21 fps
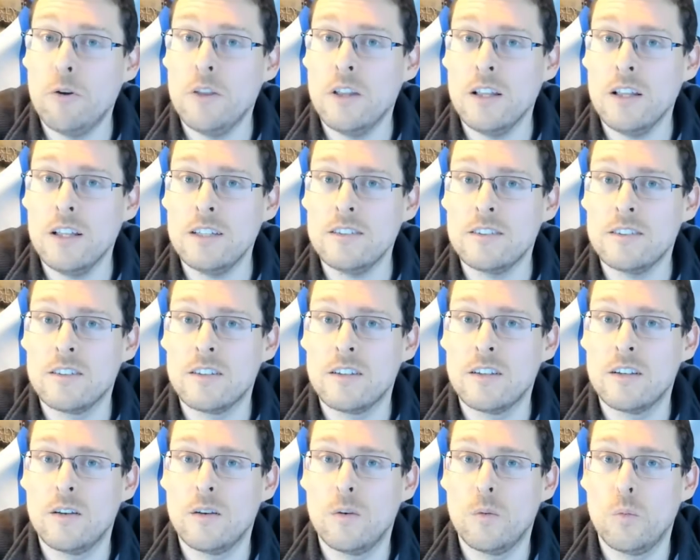on the list,
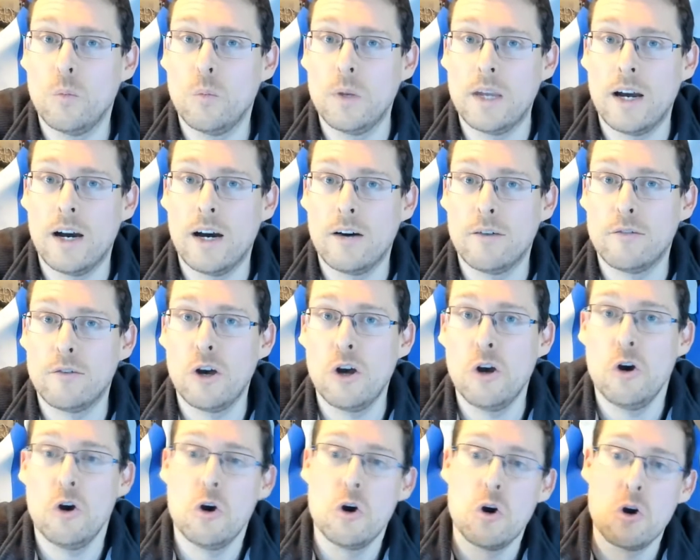we have
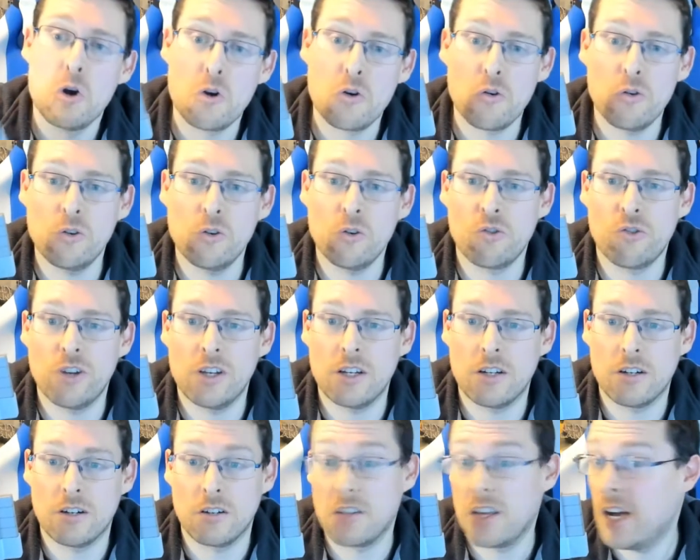Chrono
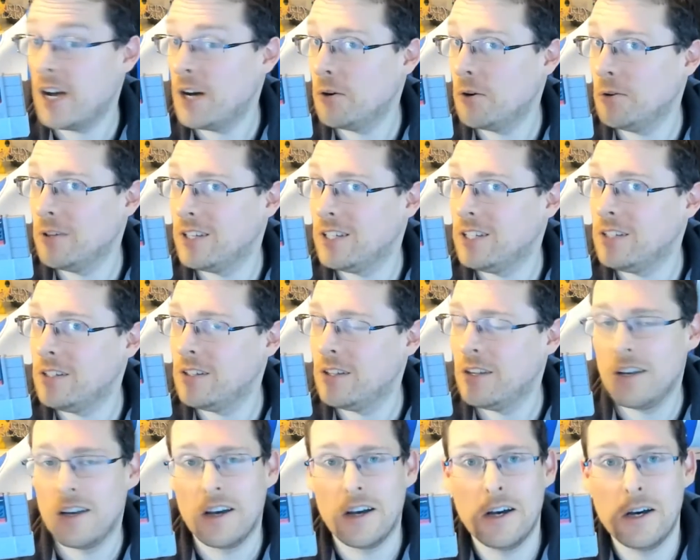Trigger, cat only,
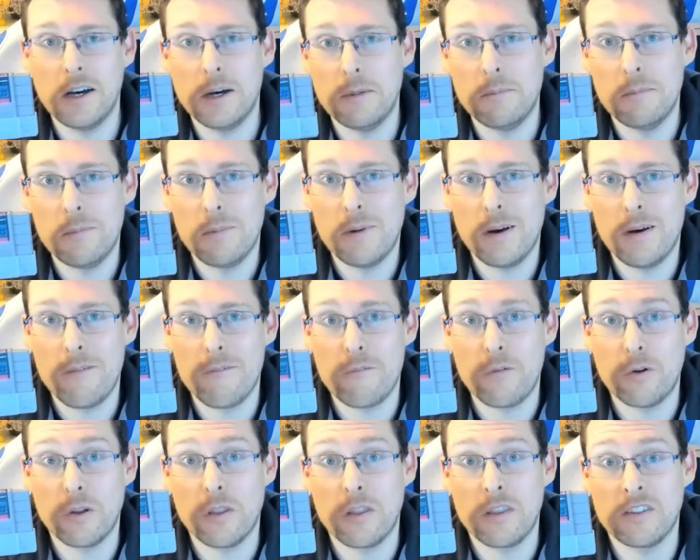
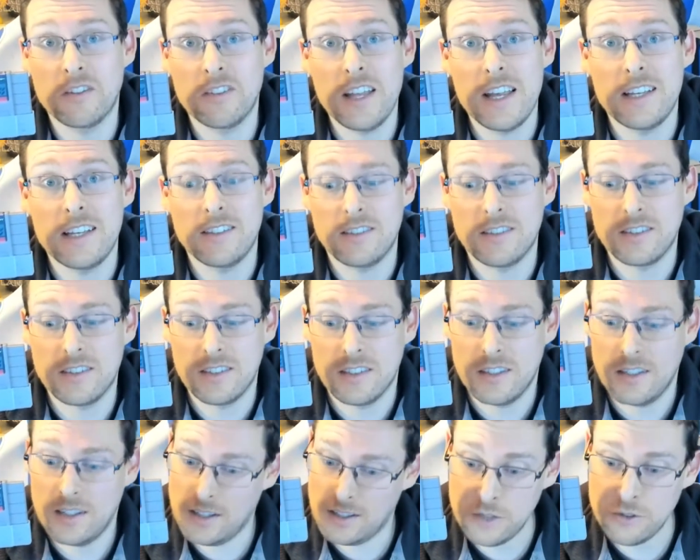for the SNES.
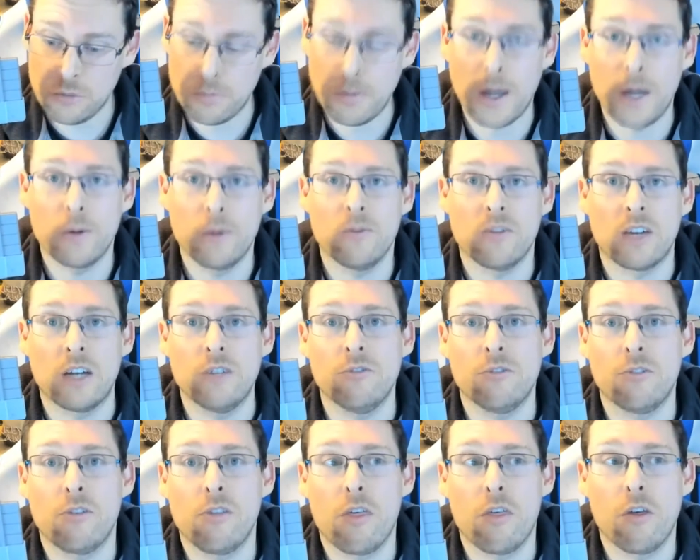£100,
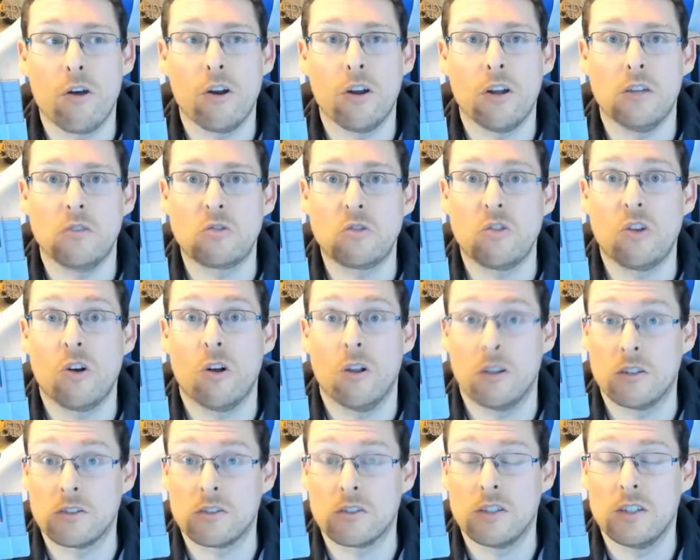
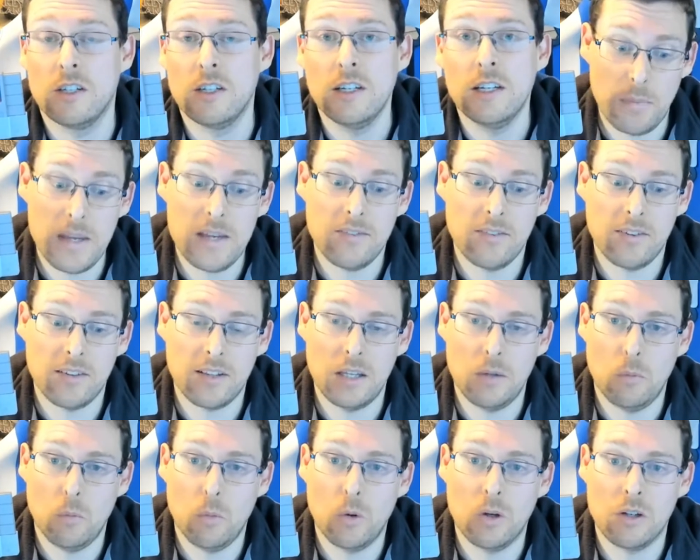$130. It's basically
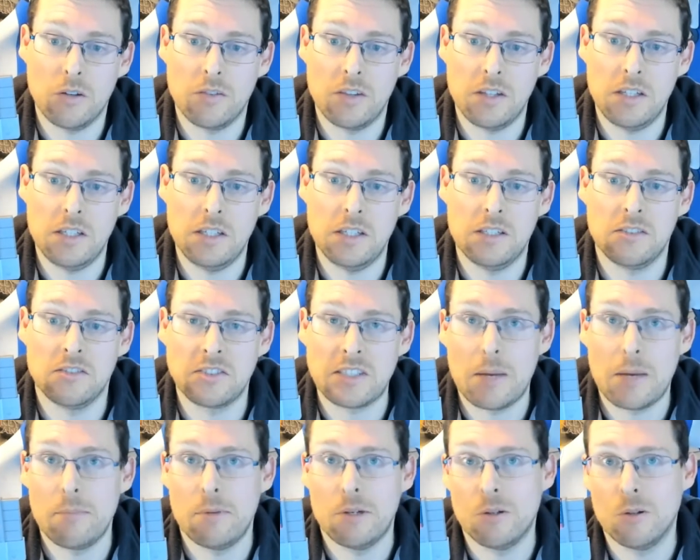one of the
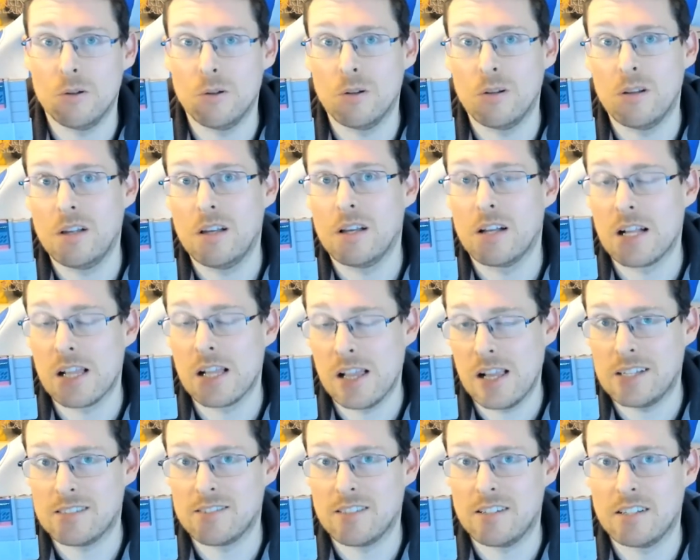seminal
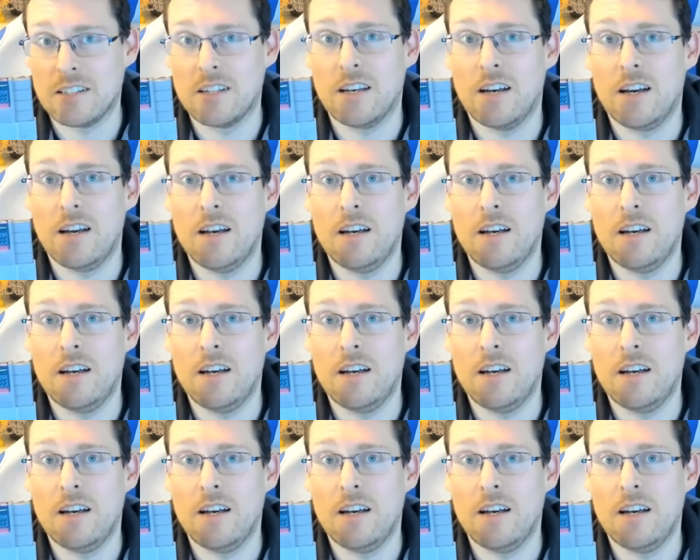classic